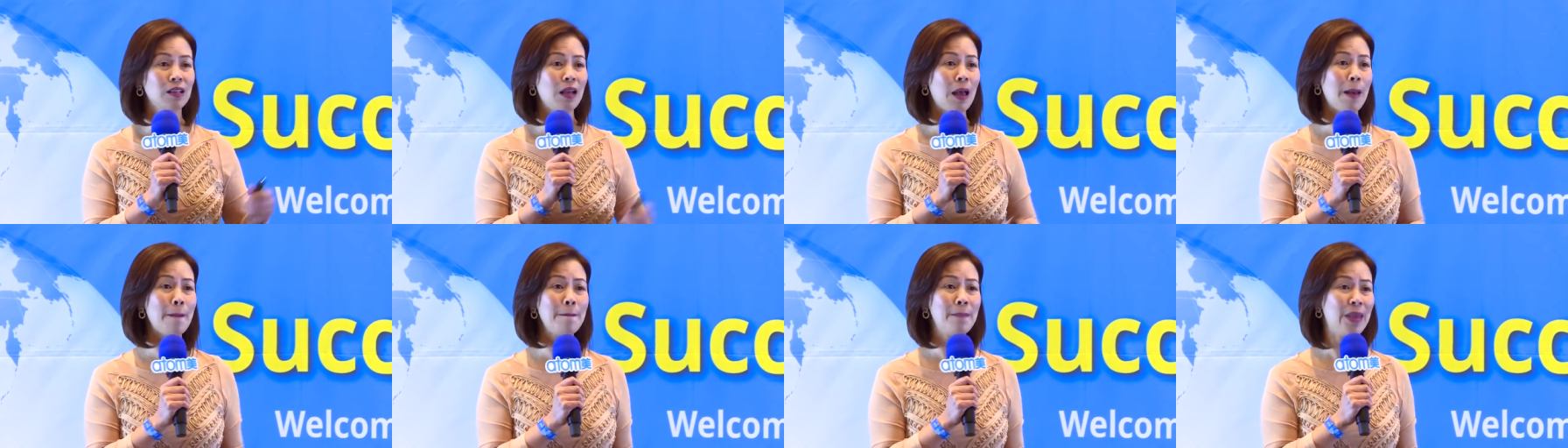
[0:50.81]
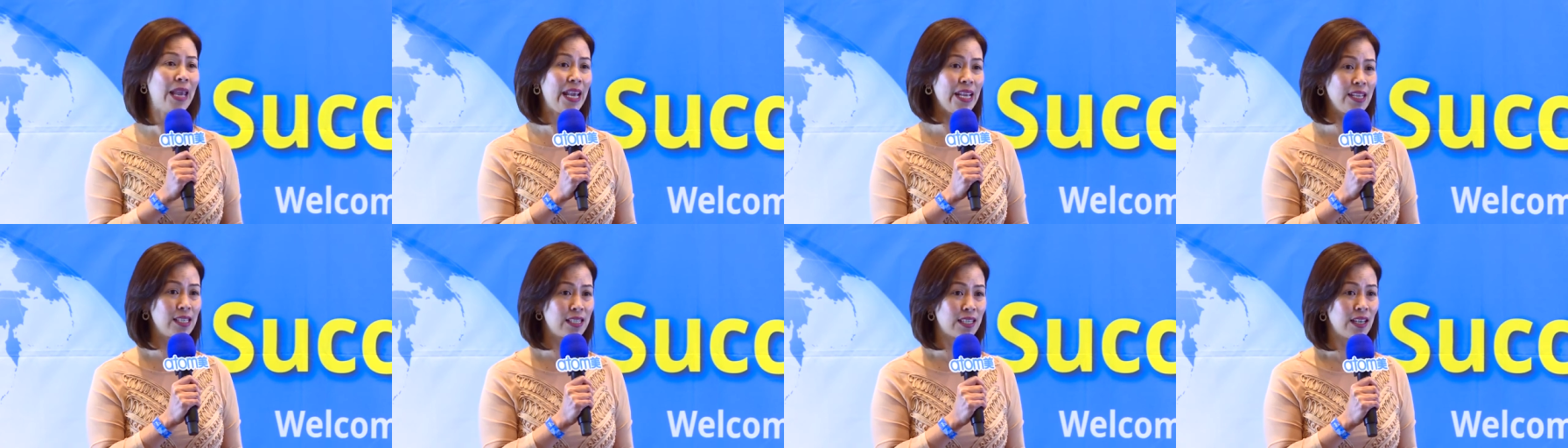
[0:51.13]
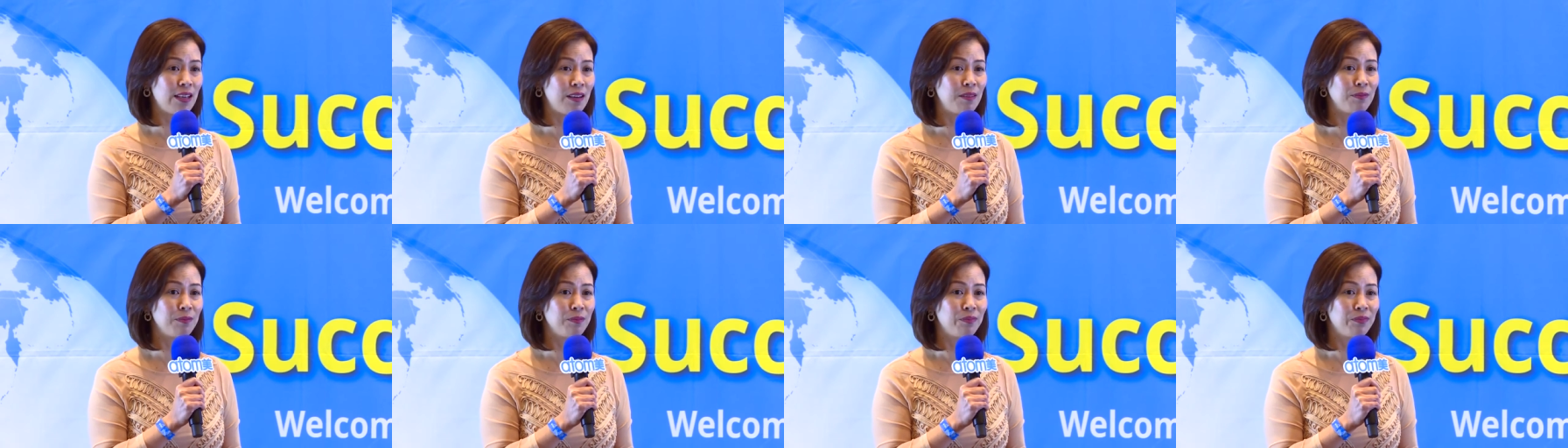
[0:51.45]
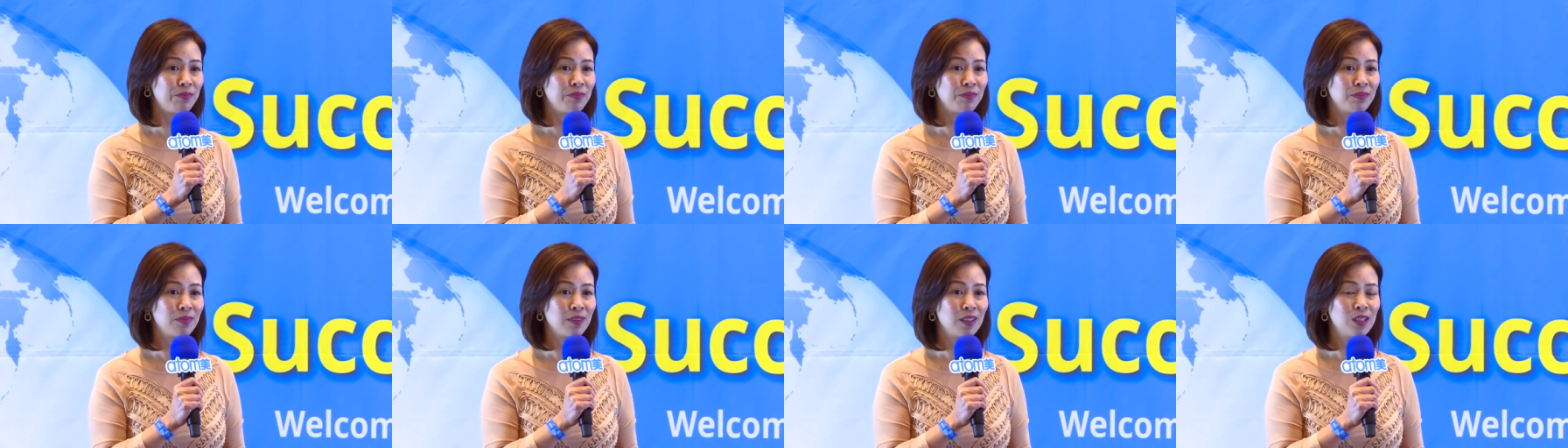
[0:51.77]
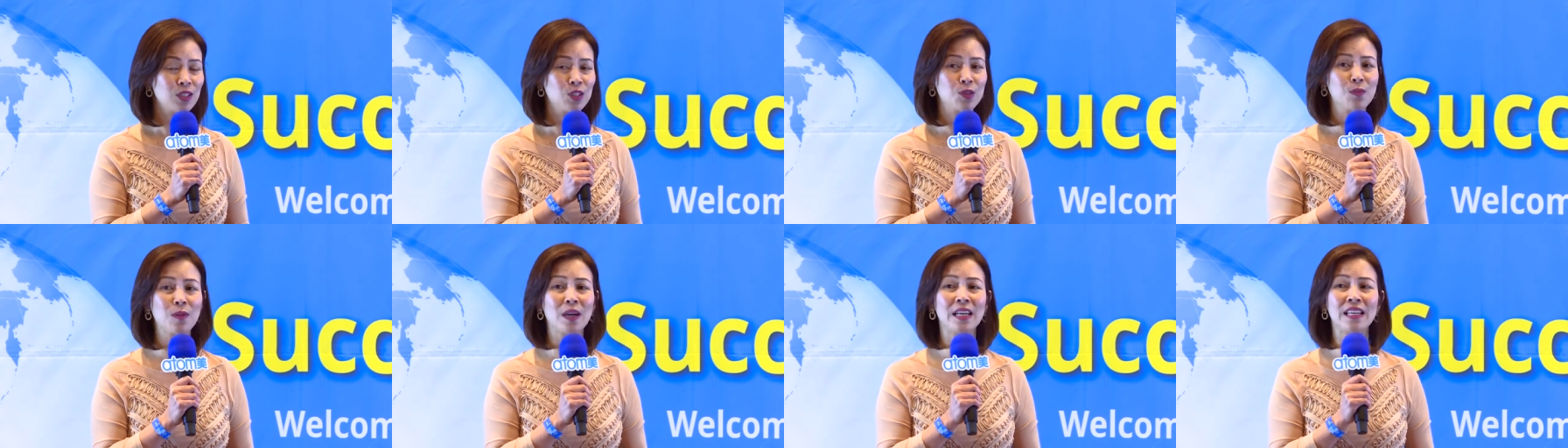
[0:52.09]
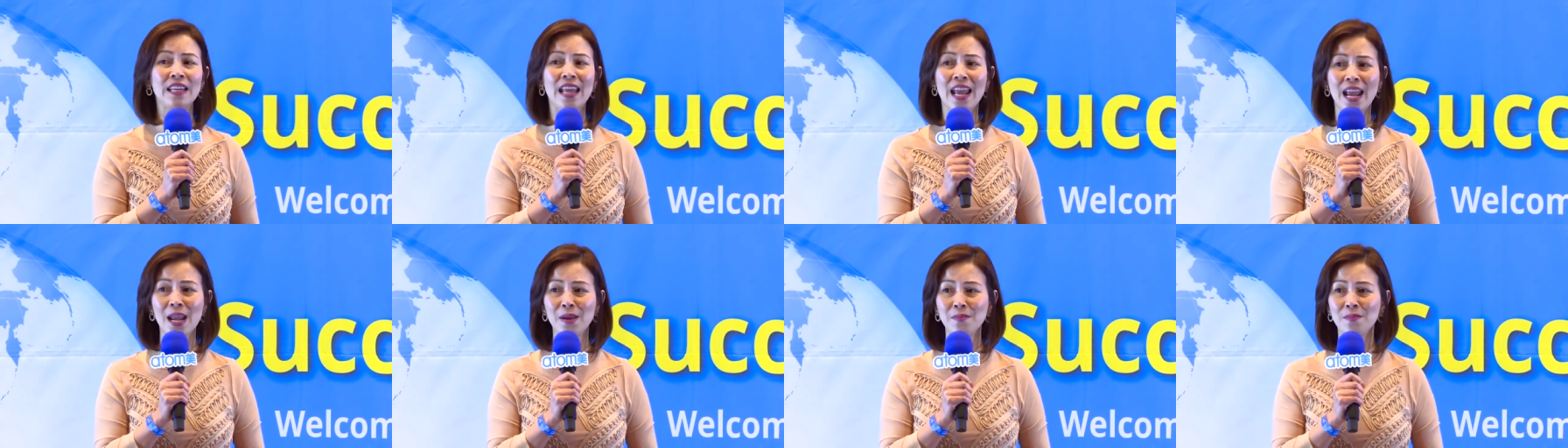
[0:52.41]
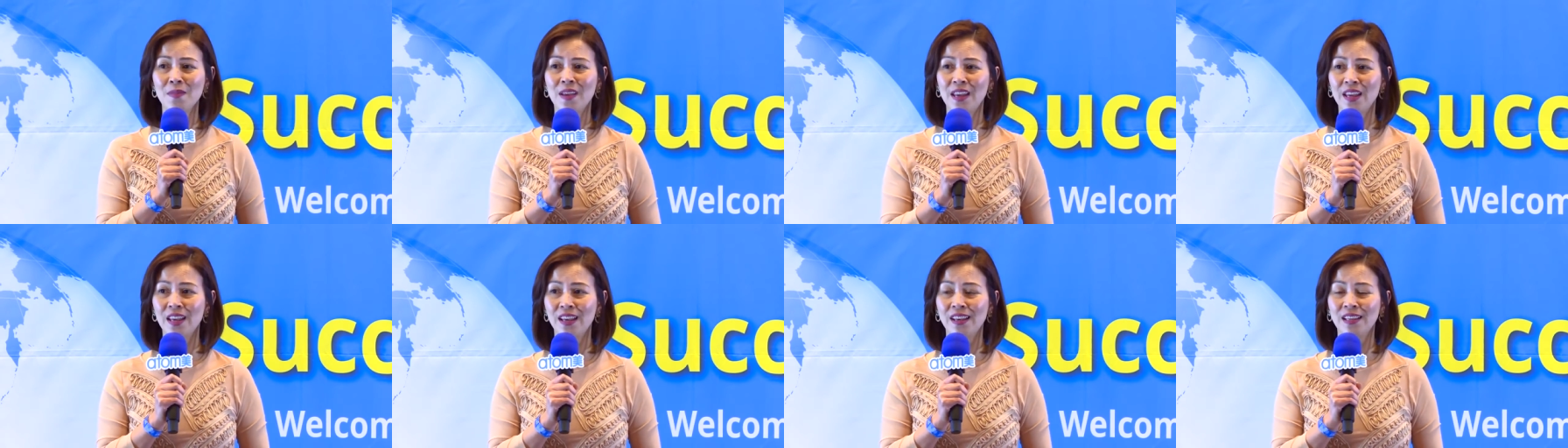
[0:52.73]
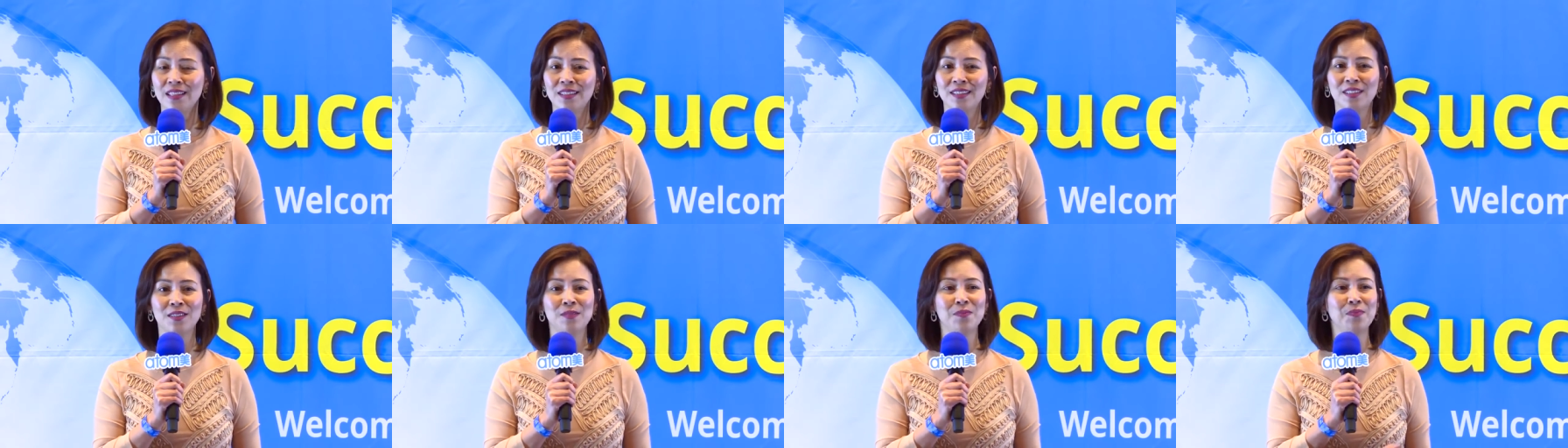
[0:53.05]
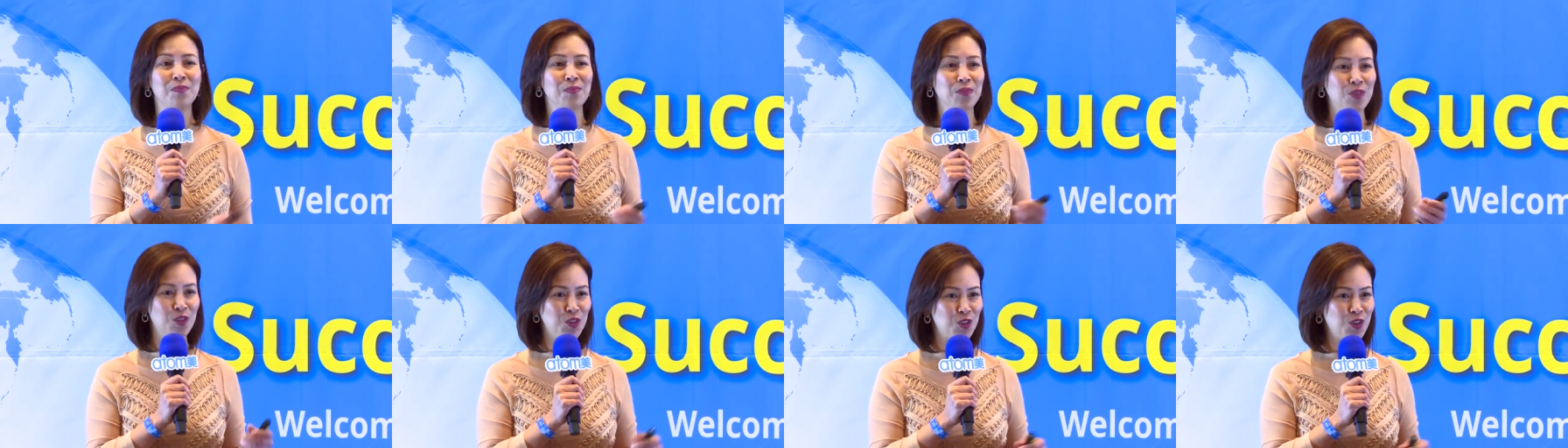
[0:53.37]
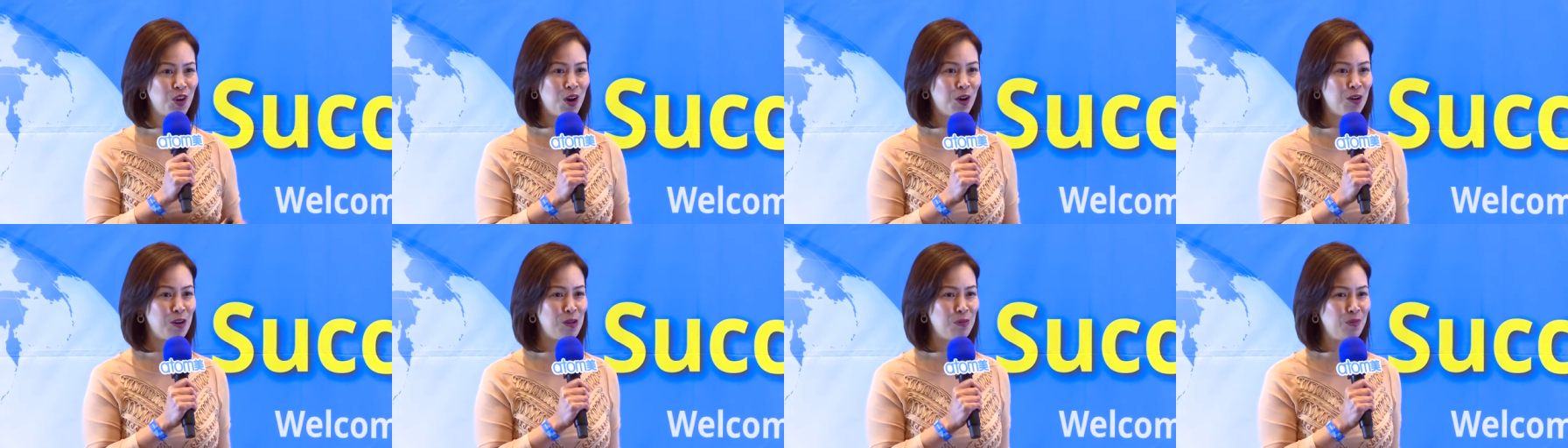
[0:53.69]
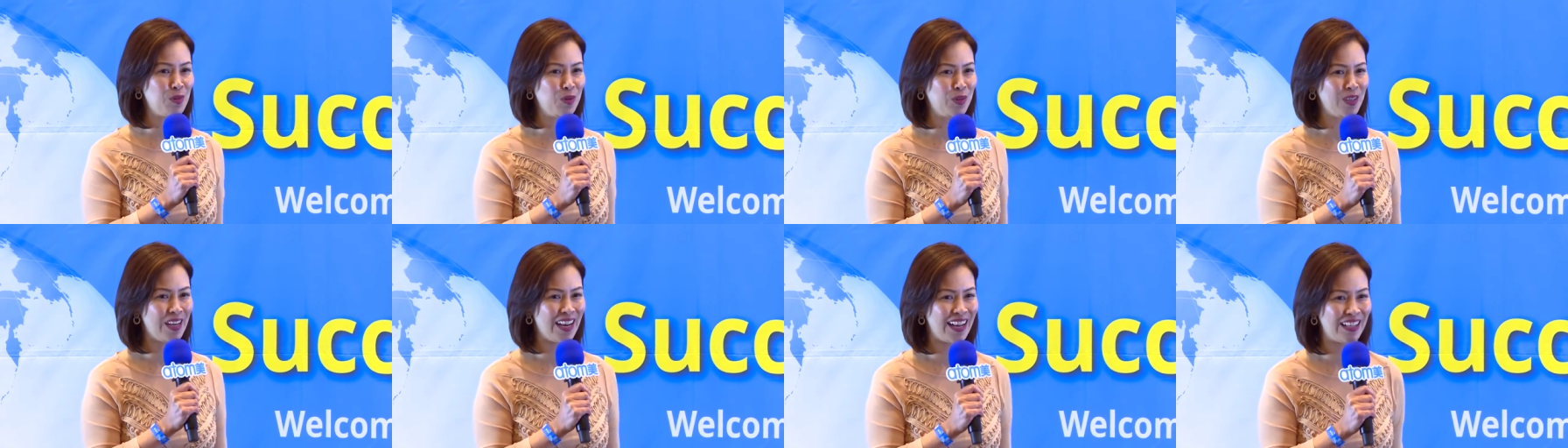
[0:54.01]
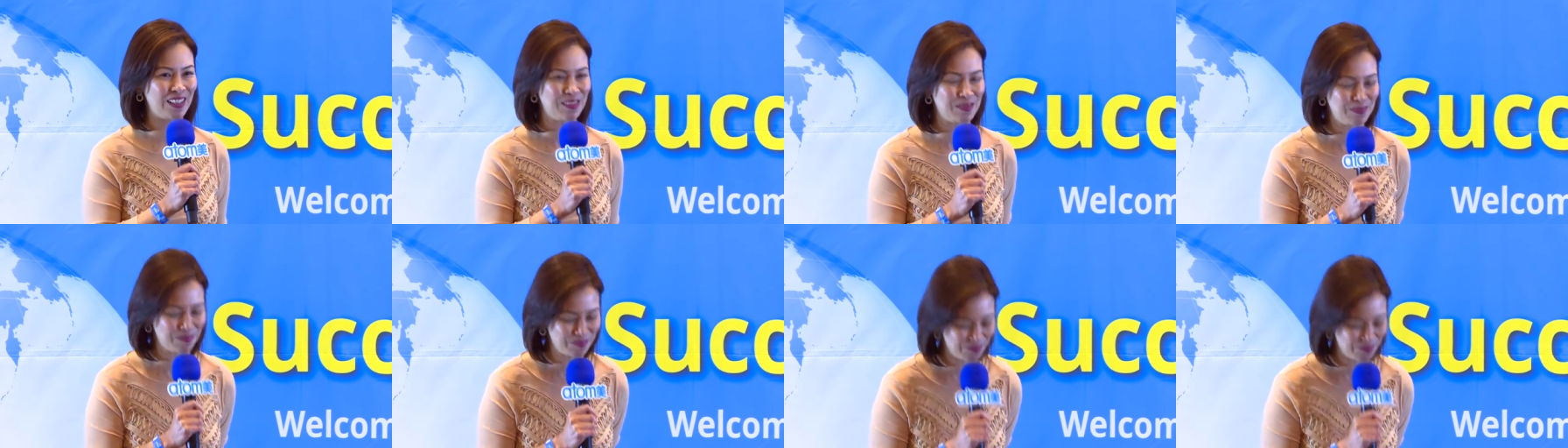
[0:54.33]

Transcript: Amazing. So my name is Cheryl Boniel.